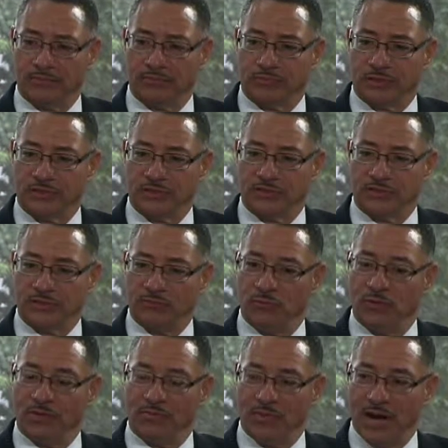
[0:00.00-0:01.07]
because they
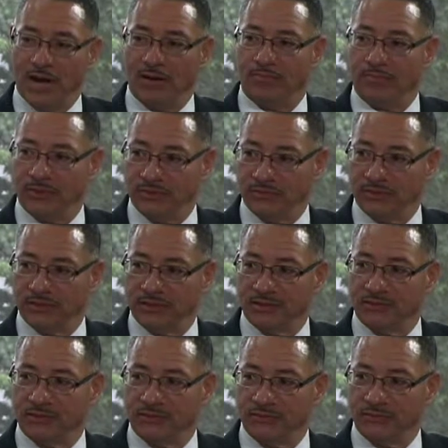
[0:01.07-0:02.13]
want to buy a
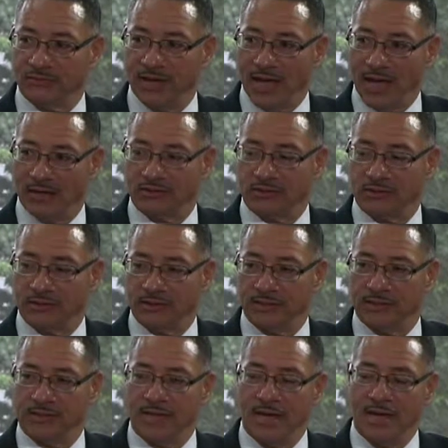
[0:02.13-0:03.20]
building to
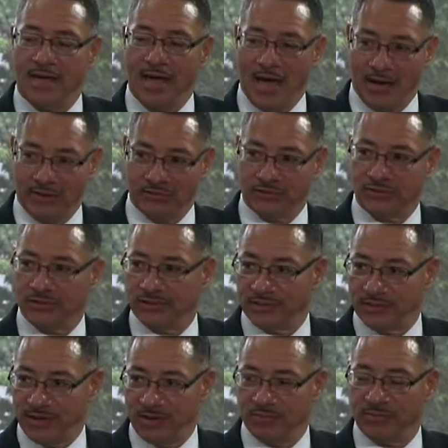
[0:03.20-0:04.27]
actually house their
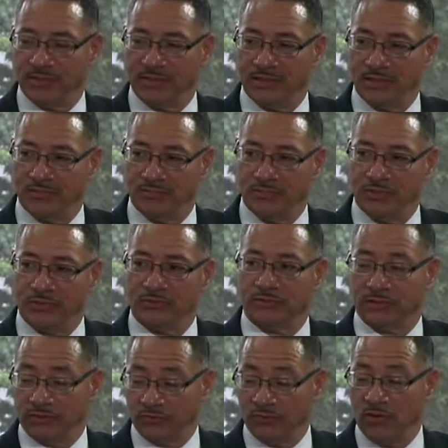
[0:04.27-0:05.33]
company and
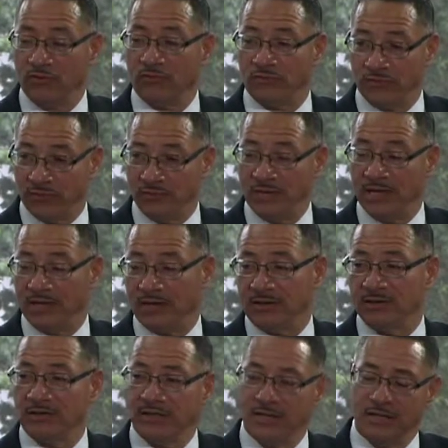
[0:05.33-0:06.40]
build and grow from there.
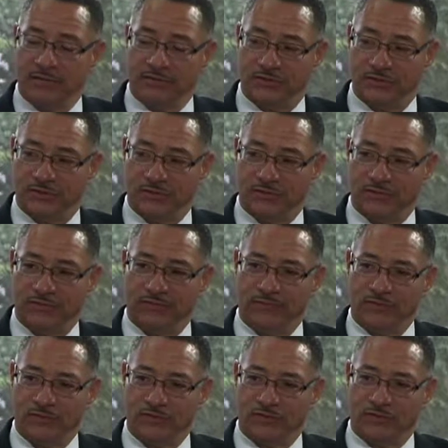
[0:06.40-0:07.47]
So if
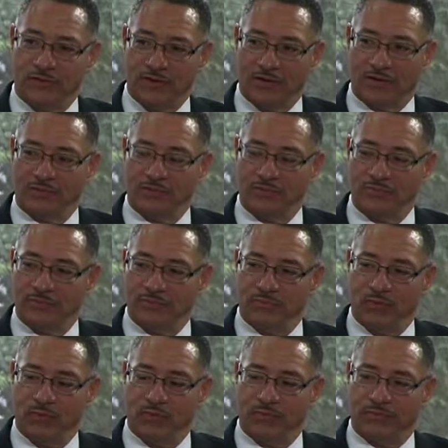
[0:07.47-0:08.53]
you could talk a little bit
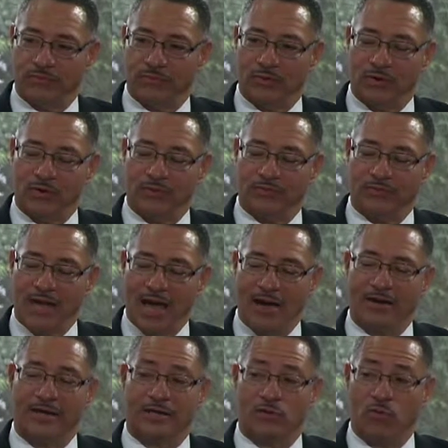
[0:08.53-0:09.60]
more of
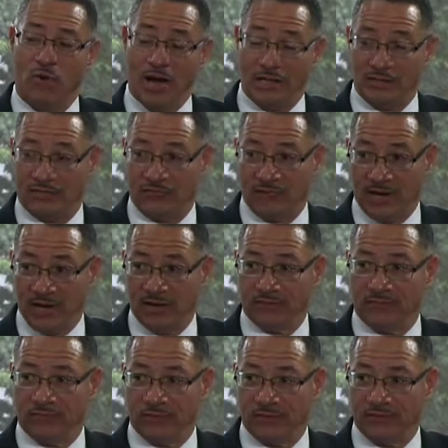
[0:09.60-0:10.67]
how they qualify
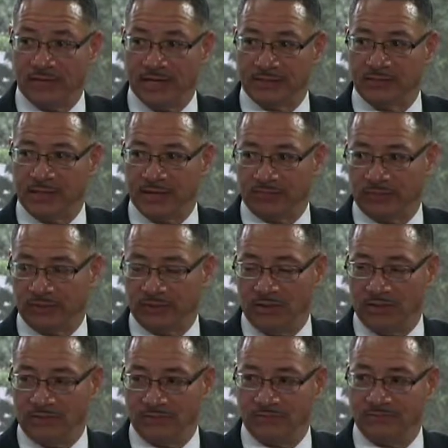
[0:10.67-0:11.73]
for that type of
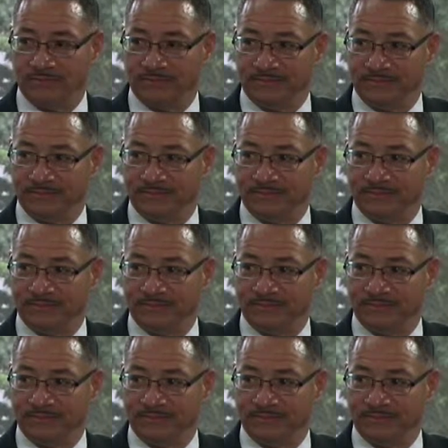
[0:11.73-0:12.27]
loan. Mm-hmm.